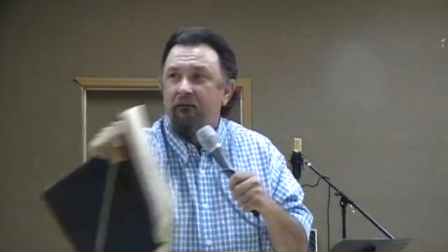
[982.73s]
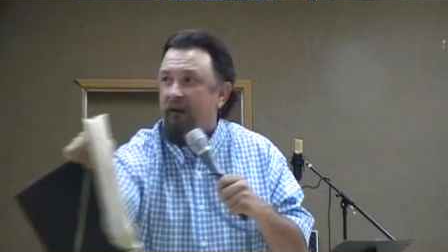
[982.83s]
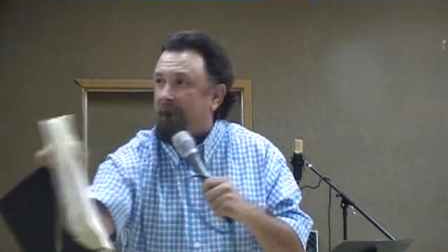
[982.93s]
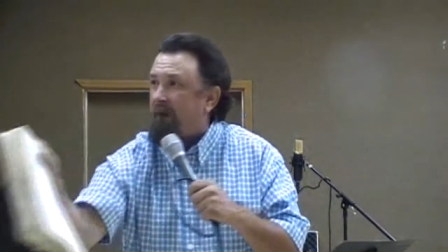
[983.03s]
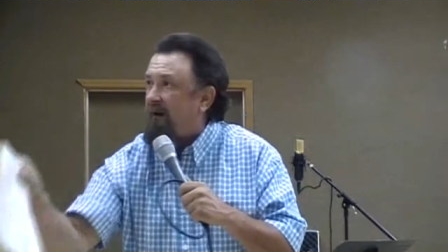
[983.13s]

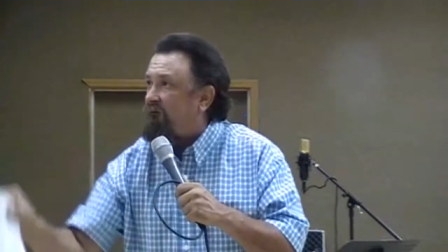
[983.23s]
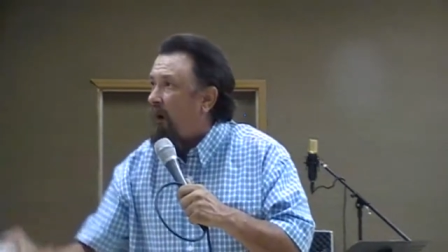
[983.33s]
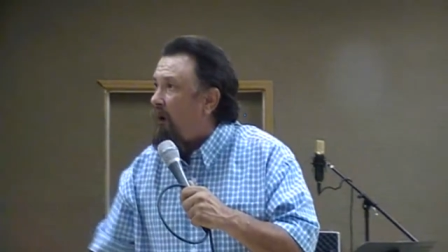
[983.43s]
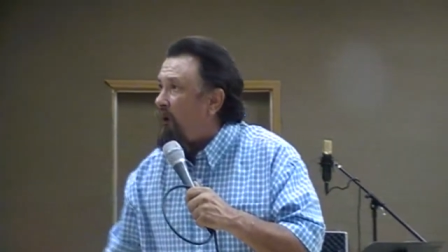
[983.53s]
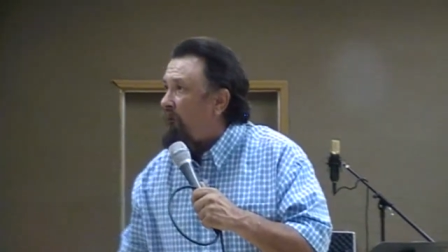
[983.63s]
that makes
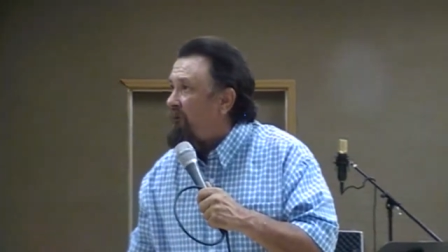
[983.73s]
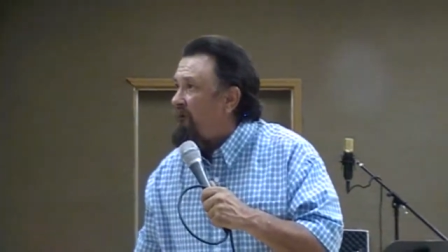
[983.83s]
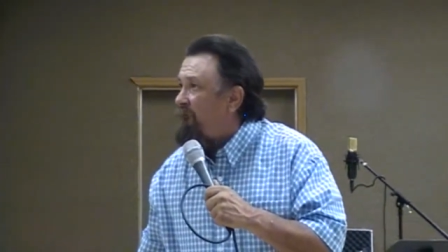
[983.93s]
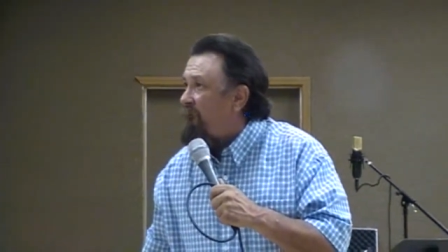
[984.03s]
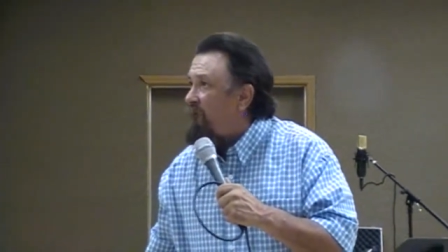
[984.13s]
all the
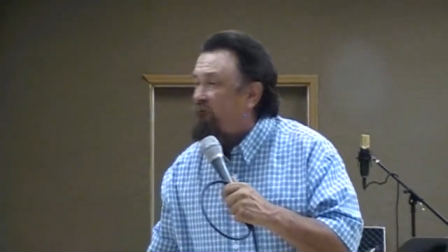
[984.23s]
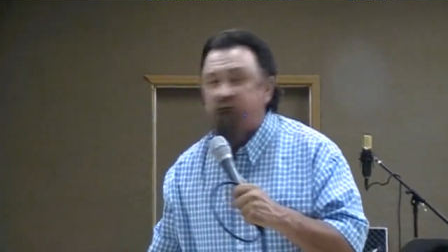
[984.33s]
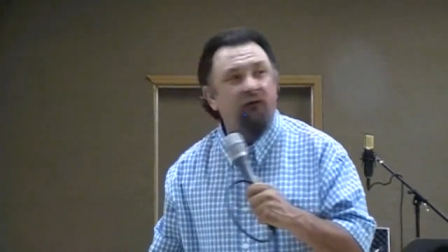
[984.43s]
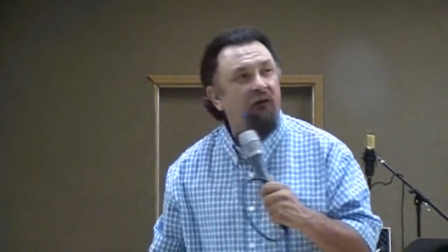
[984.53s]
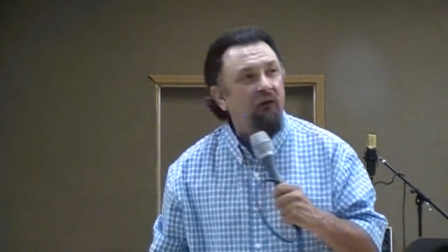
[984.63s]

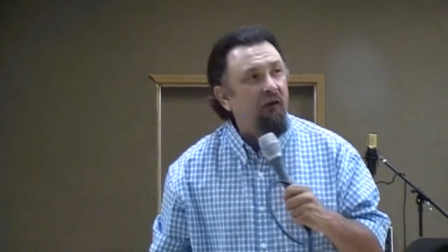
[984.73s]
difference